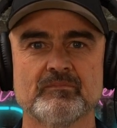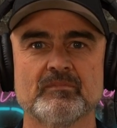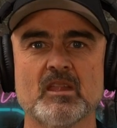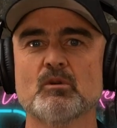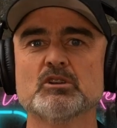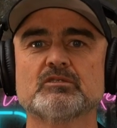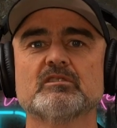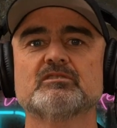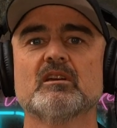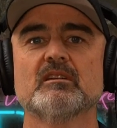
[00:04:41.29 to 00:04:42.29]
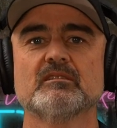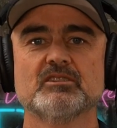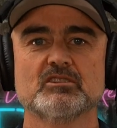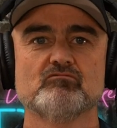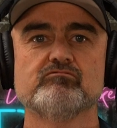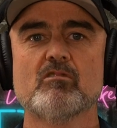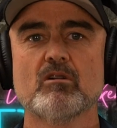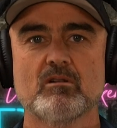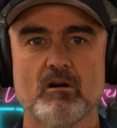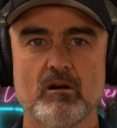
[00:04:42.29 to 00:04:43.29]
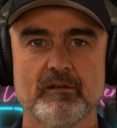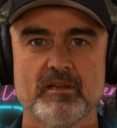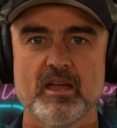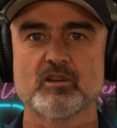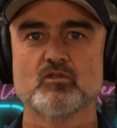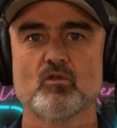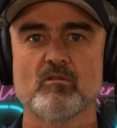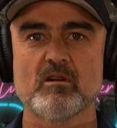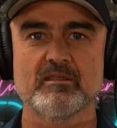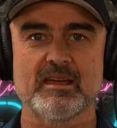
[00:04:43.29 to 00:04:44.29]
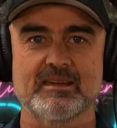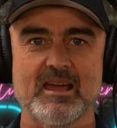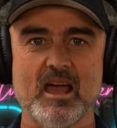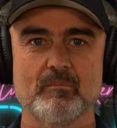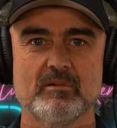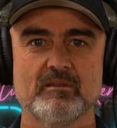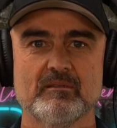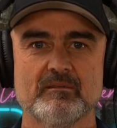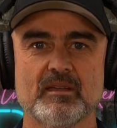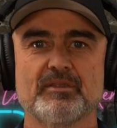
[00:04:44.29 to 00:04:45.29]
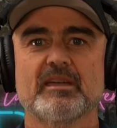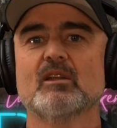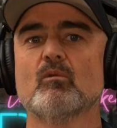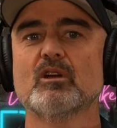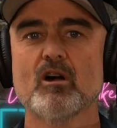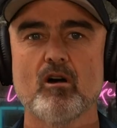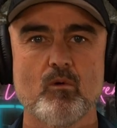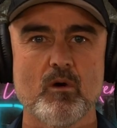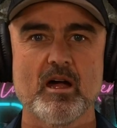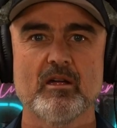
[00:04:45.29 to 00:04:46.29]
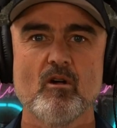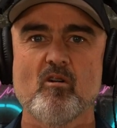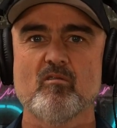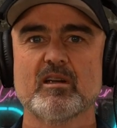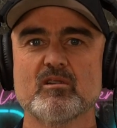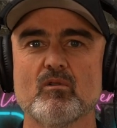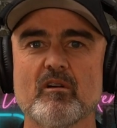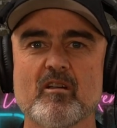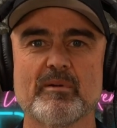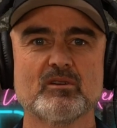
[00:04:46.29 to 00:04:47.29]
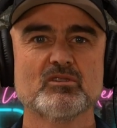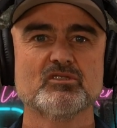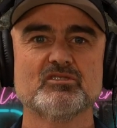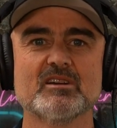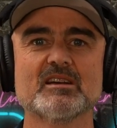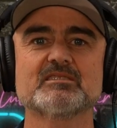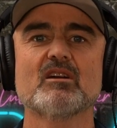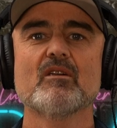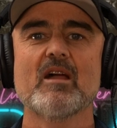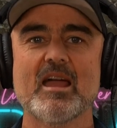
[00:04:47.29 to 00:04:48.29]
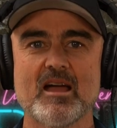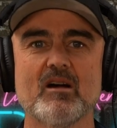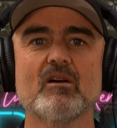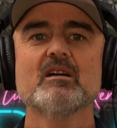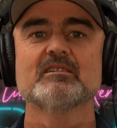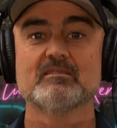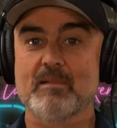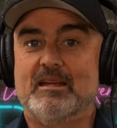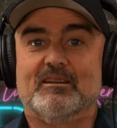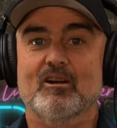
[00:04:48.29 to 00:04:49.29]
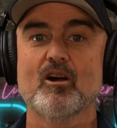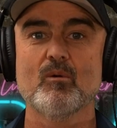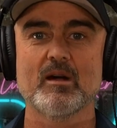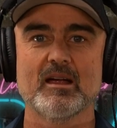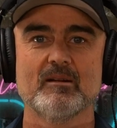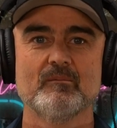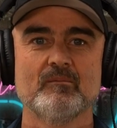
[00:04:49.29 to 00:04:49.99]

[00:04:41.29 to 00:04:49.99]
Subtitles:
Now, most of us just rock on, ignoring that gap, thinking it will go away, or ignoring it because you just don't know how to make it go away.